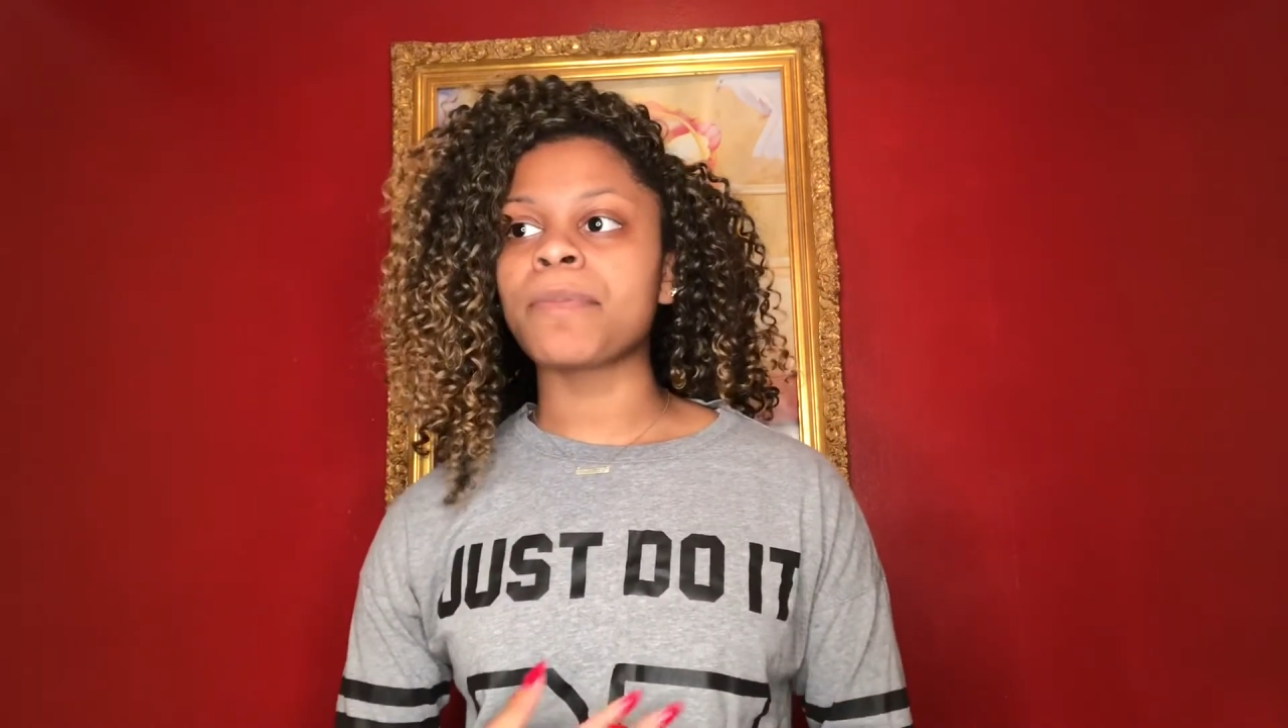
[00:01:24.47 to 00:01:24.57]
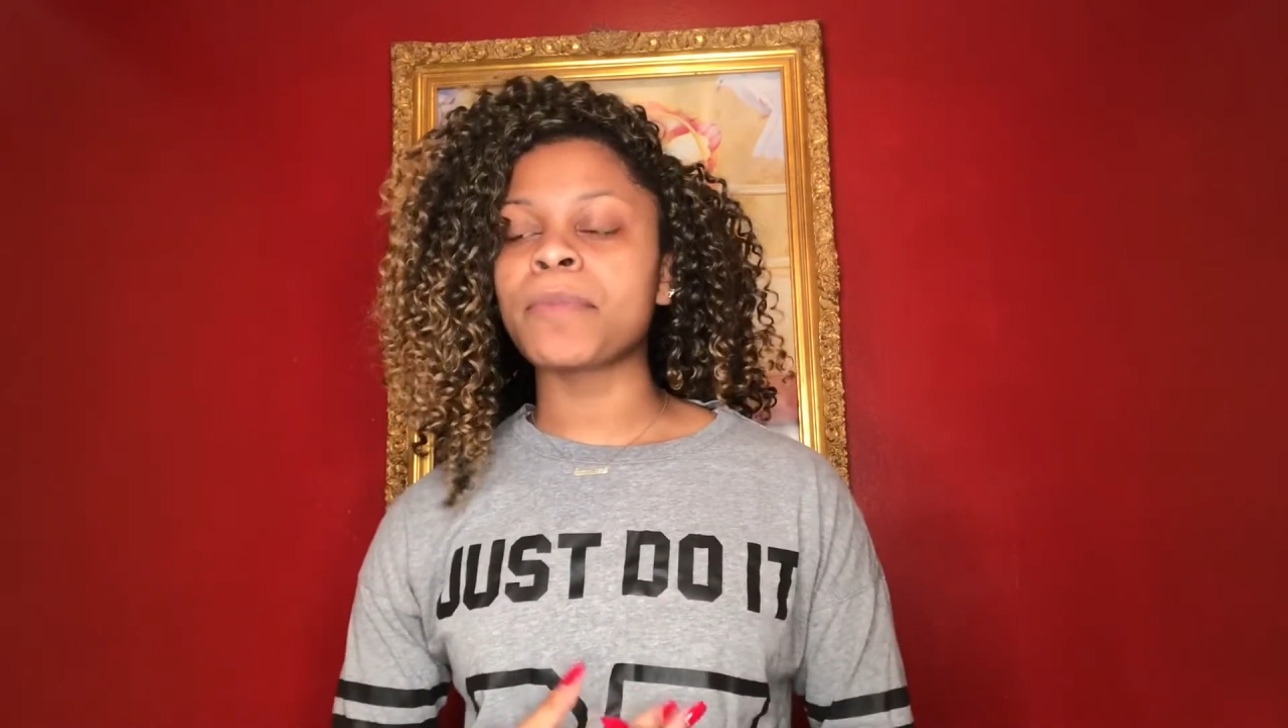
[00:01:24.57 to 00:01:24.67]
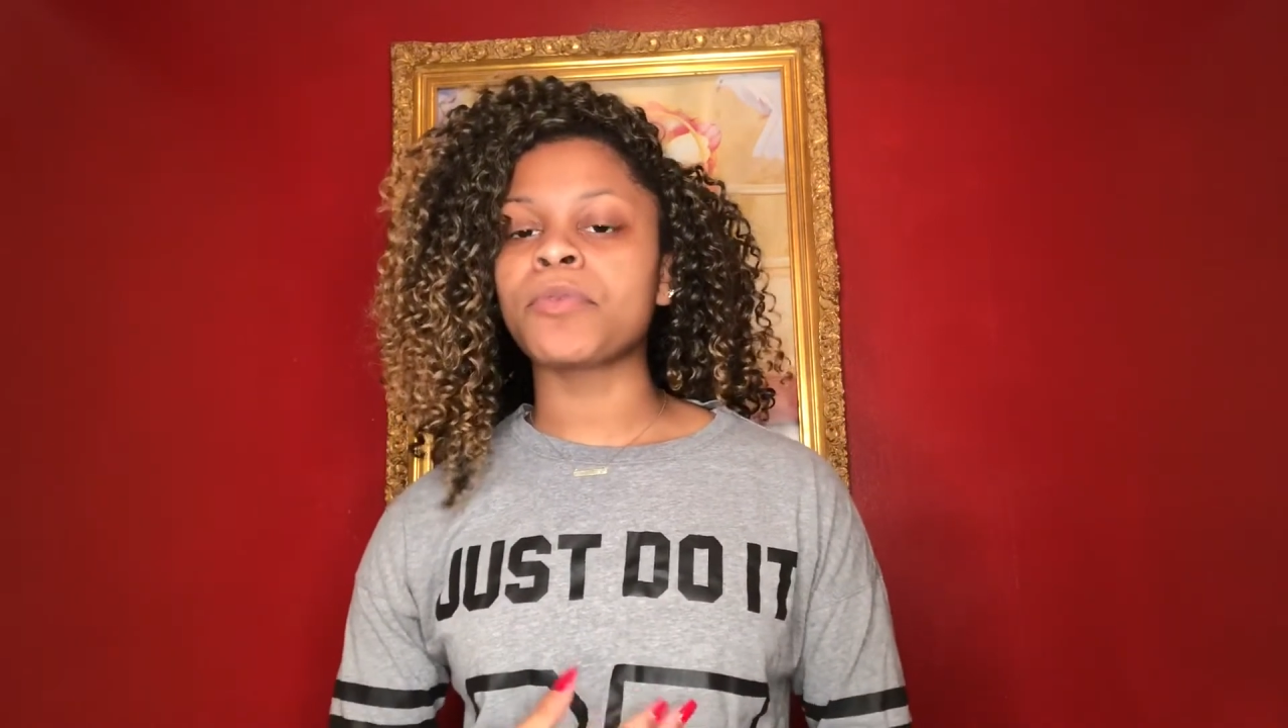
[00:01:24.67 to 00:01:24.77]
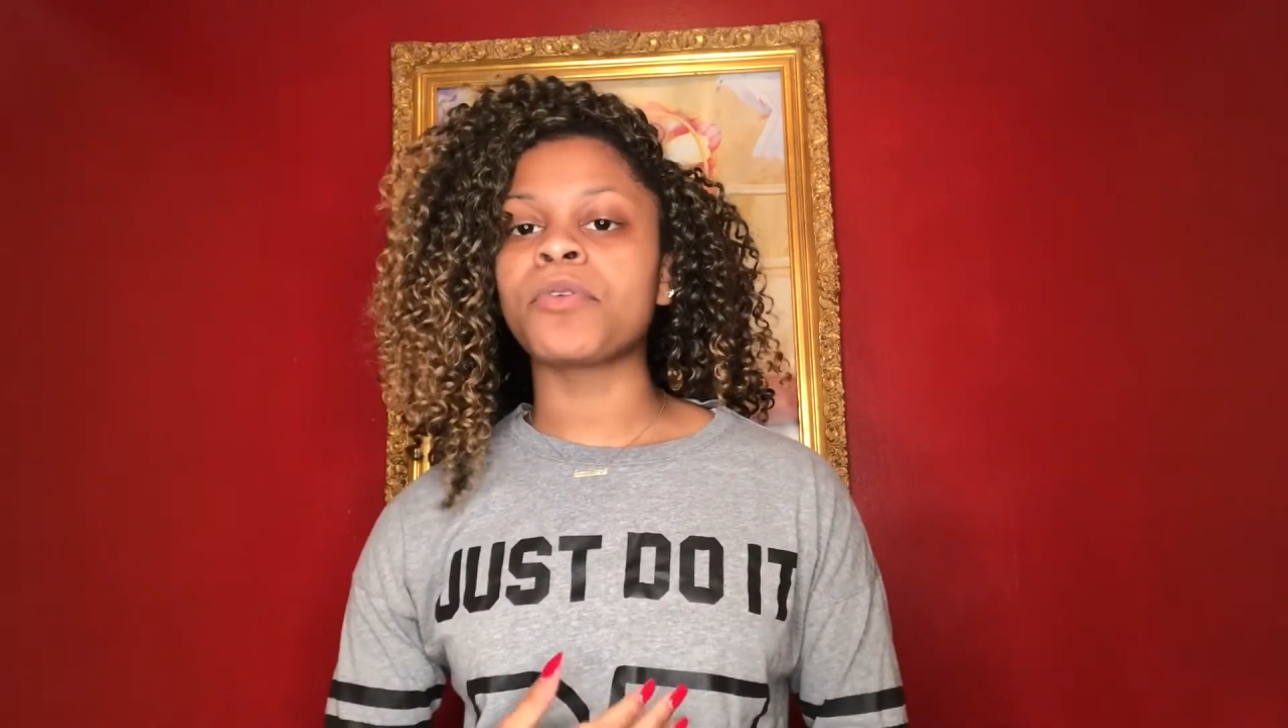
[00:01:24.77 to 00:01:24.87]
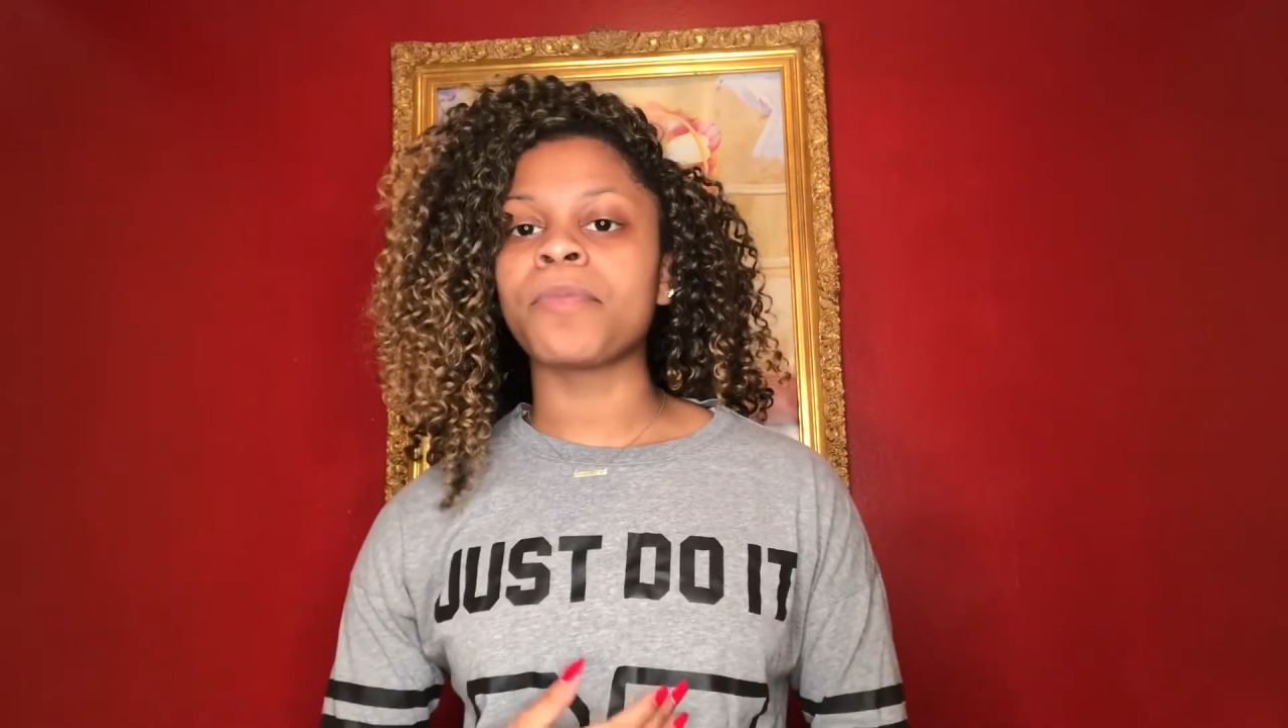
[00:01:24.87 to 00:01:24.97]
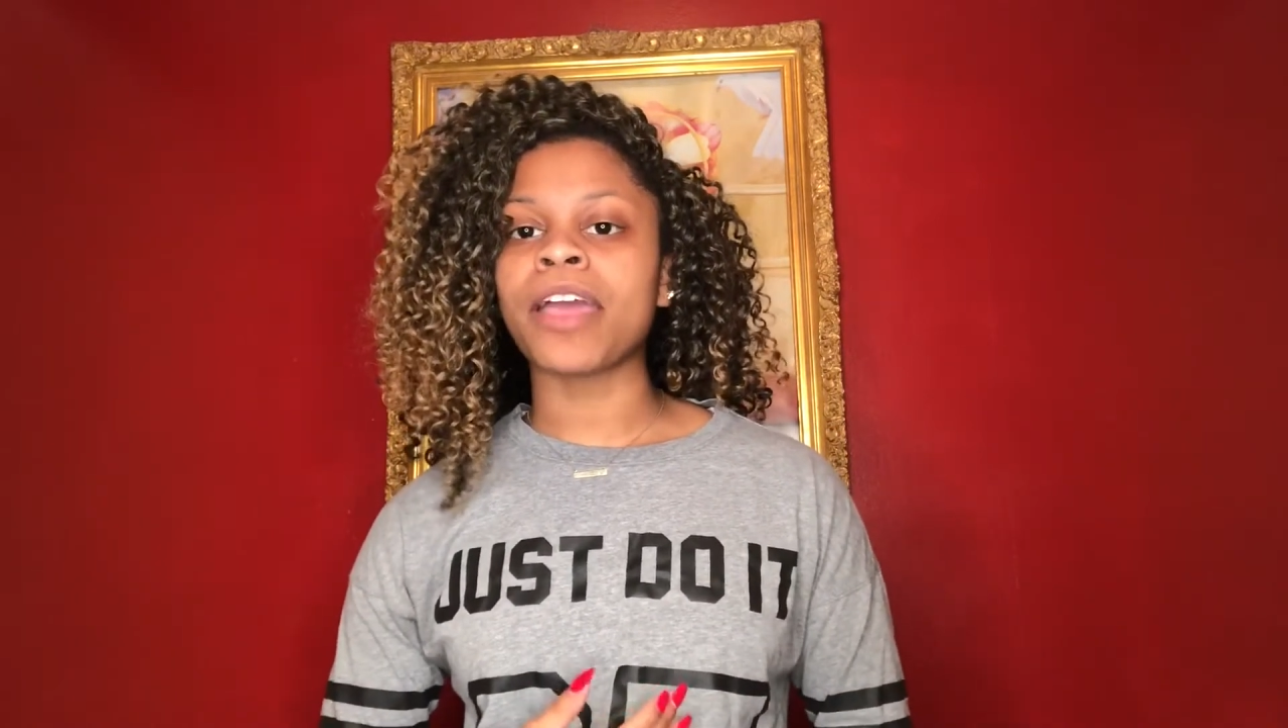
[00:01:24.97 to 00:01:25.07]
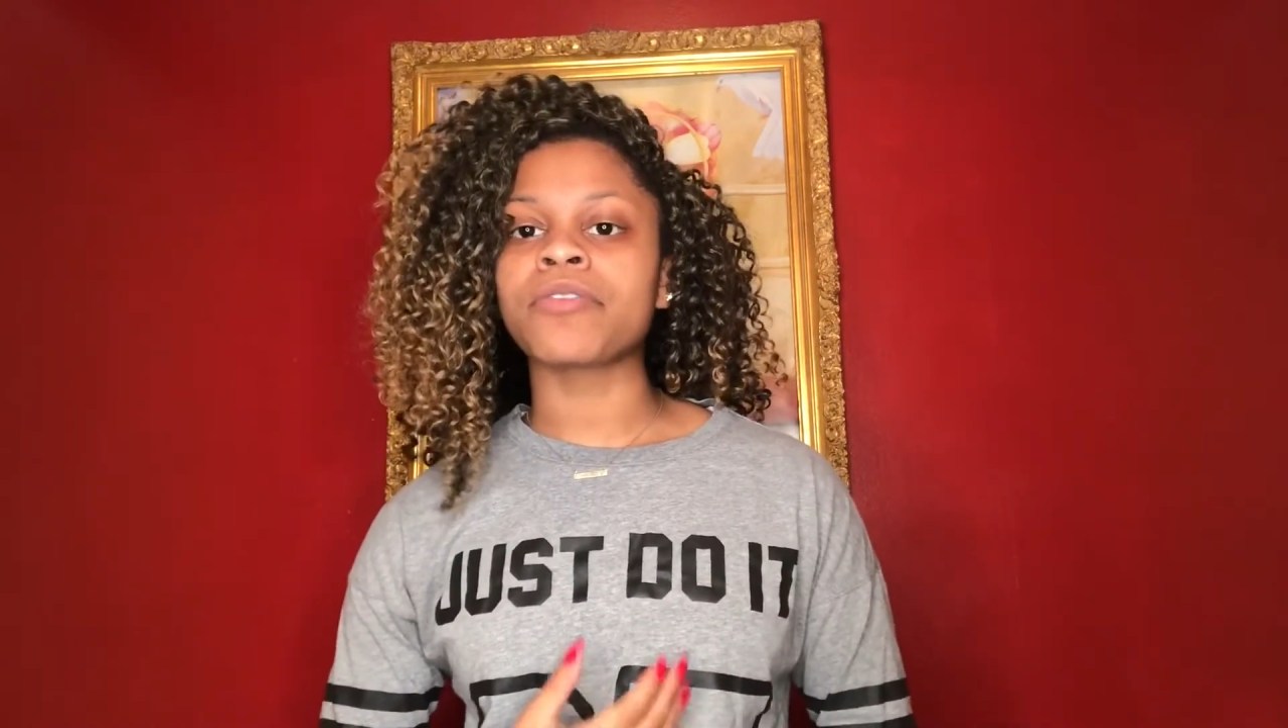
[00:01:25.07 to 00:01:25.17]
of people may